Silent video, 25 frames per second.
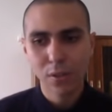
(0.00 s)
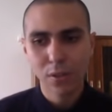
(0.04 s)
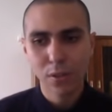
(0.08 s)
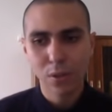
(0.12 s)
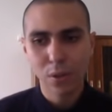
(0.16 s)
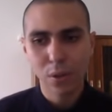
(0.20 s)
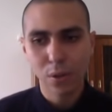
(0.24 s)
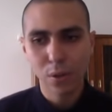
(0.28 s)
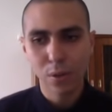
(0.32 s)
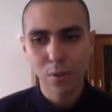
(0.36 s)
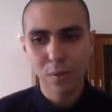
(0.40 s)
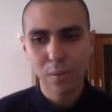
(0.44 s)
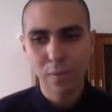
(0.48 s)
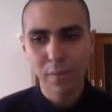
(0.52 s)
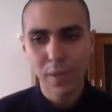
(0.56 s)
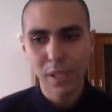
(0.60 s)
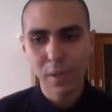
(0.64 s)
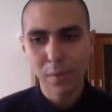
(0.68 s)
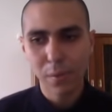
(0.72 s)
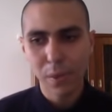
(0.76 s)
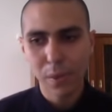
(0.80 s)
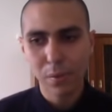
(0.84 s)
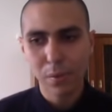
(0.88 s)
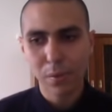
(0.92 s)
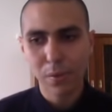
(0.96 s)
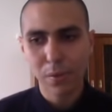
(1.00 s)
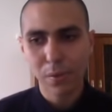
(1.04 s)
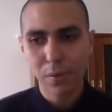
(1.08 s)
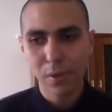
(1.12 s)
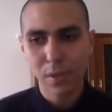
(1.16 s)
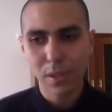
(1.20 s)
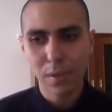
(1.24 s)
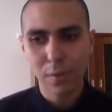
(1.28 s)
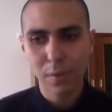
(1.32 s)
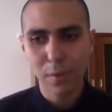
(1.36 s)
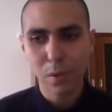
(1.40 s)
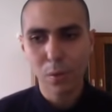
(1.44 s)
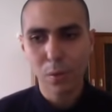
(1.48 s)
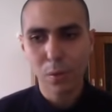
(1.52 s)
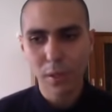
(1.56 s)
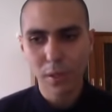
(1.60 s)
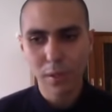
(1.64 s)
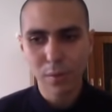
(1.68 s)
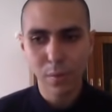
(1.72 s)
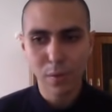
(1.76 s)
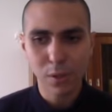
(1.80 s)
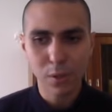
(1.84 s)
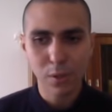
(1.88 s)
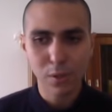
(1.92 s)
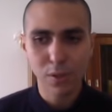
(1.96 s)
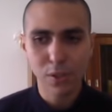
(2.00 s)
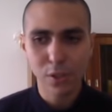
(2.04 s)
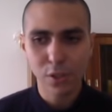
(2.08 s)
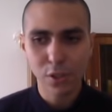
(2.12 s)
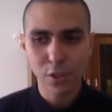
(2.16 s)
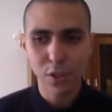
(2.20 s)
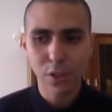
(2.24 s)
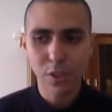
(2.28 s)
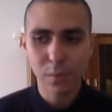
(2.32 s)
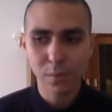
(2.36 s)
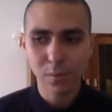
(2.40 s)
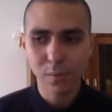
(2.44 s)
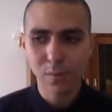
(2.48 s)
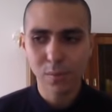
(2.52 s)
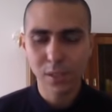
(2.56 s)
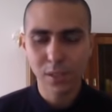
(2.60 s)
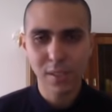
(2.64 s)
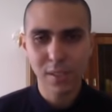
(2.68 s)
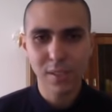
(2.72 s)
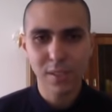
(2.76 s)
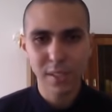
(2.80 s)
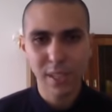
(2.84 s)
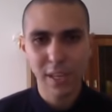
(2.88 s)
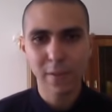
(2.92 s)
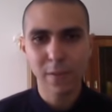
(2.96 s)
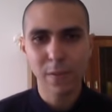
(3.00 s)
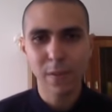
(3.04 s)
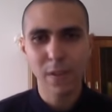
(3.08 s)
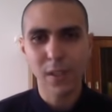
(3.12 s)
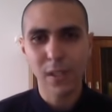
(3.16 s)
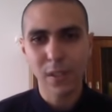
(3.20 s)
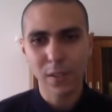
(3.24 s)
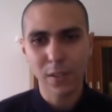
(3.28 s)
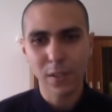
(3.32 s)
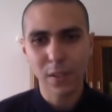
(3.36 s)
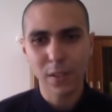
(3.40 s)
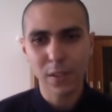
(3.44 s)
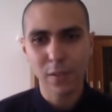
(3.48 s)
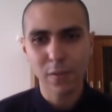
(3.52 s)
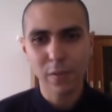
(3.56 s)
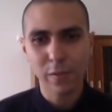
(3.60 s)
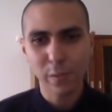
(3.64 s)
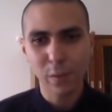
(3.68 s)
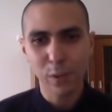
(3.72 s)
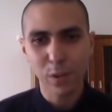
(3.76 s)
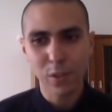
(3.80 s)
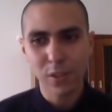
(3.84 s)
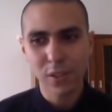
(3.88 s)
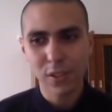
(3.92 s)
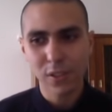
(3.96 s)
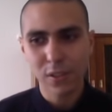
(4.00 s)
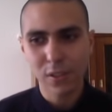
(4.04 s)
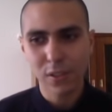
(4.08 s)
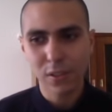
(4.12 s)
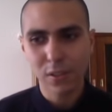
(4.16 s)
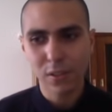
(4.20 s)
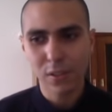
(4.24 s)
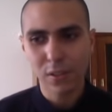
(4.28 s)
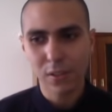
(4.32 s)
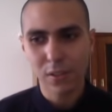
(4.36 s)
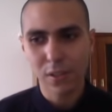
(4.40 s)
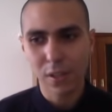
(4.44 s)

So many people kept quiet because the regime is having aggressive policies